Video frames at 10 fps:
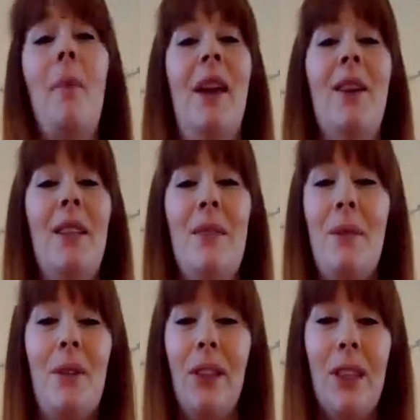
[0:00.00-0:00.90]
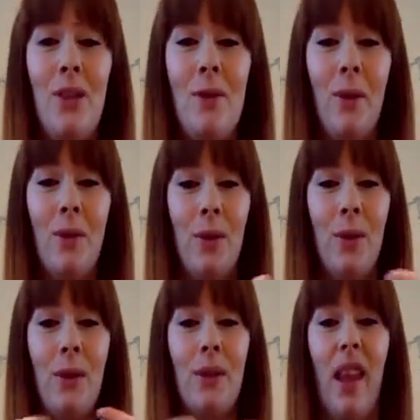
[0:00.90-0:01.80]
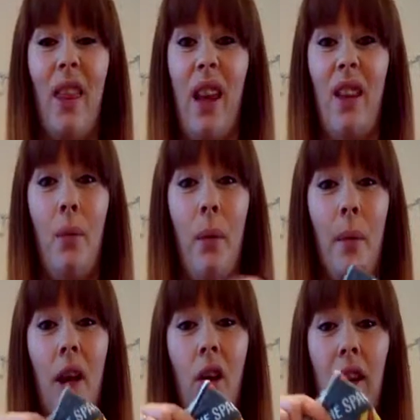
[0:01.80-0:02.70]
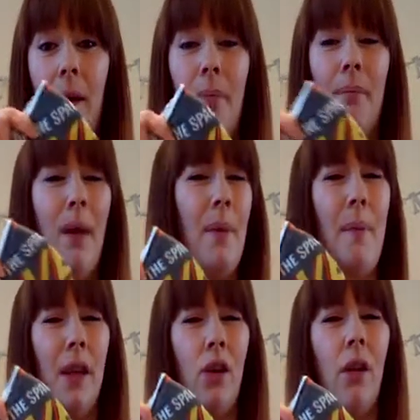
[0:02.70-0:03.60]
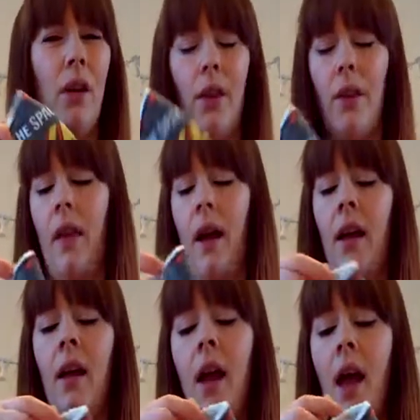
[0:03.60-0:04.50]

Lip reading: because he was only 2 months old, I think, when we got it. Maybe a bit younger than that.